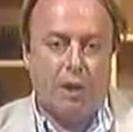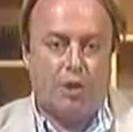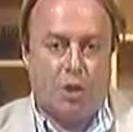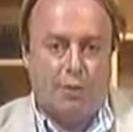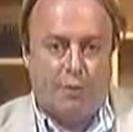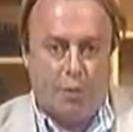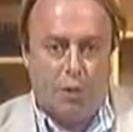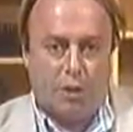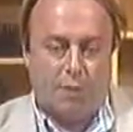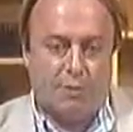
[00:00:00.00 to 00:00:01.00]
Jerry
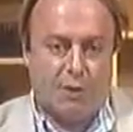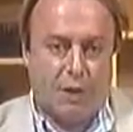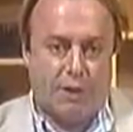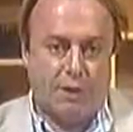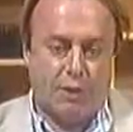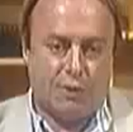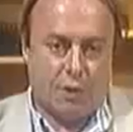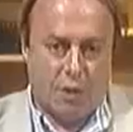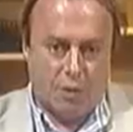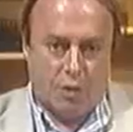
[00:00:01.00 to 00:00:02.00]
Falwell kept saying to his
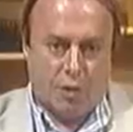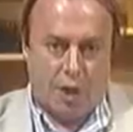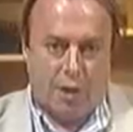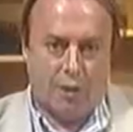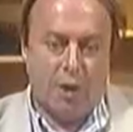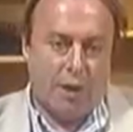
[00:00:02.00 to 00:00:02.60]
own crowd,